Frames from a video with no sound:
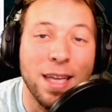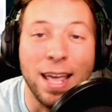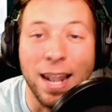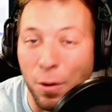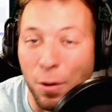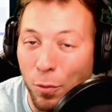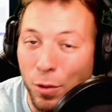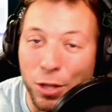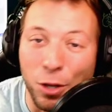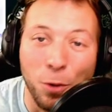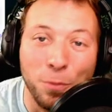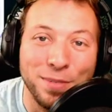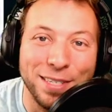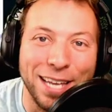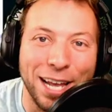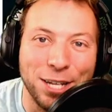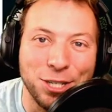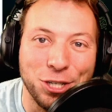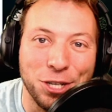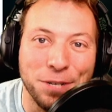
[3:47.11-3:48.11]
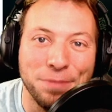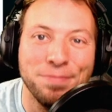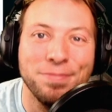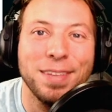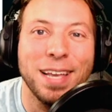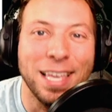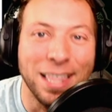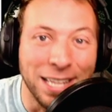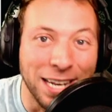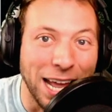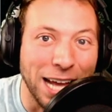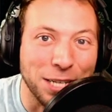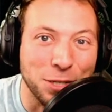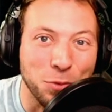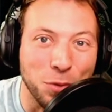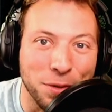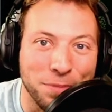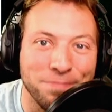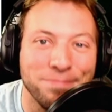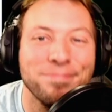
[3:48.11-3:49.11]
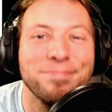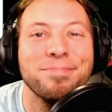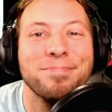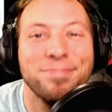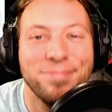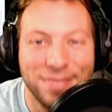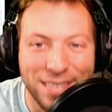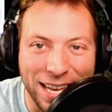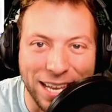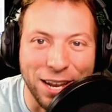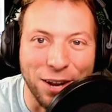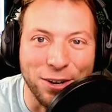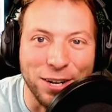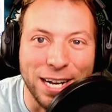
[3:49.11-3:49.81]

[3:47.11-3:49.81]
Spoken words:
And I really hope to catch you in the next one. Take care,